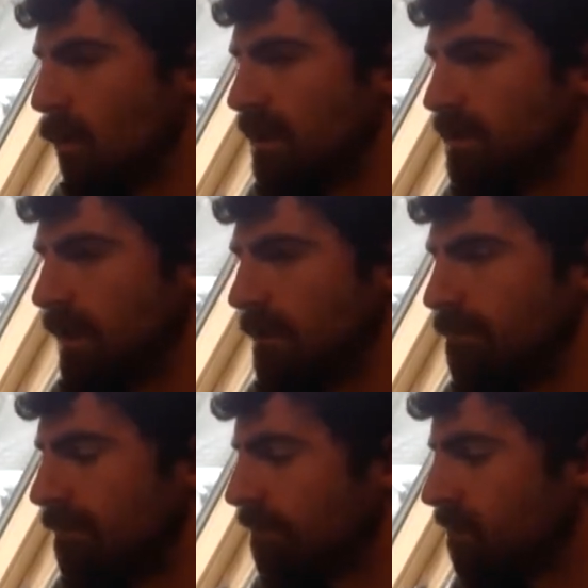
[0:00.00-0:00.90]
whiskey,
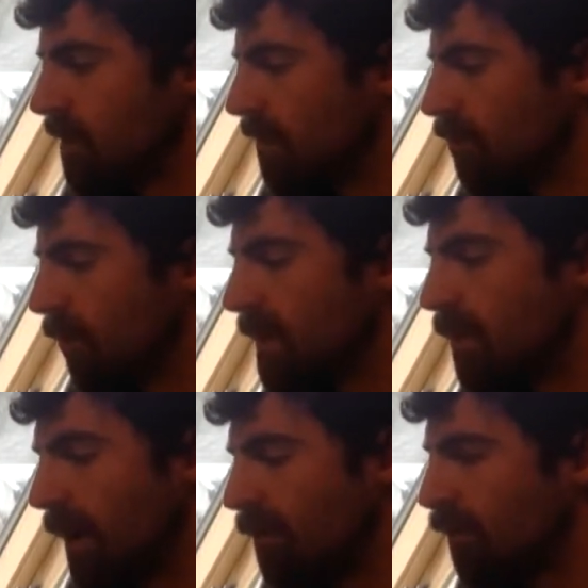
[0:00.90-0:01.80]
probably
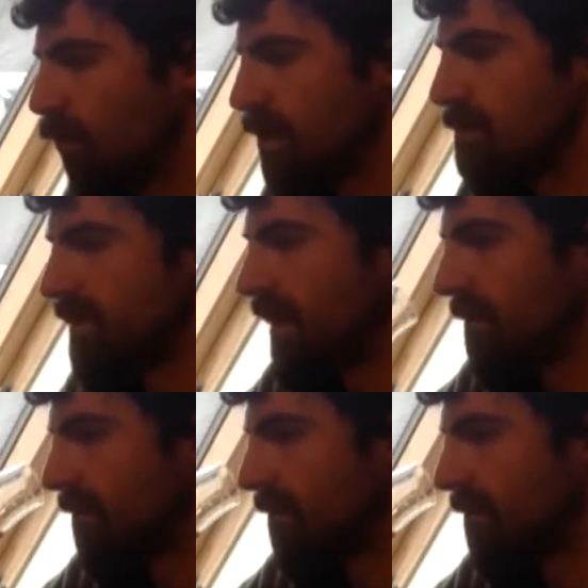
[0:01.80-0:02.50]
around 40%.